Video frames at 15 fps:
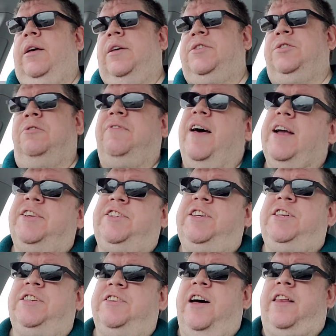So a
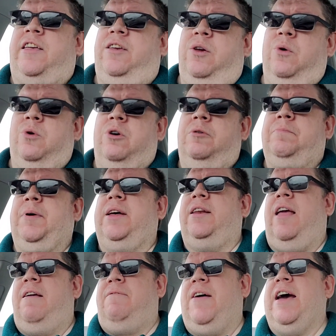vaccine's not a cure, but
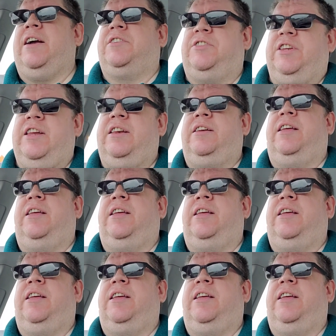a vaccine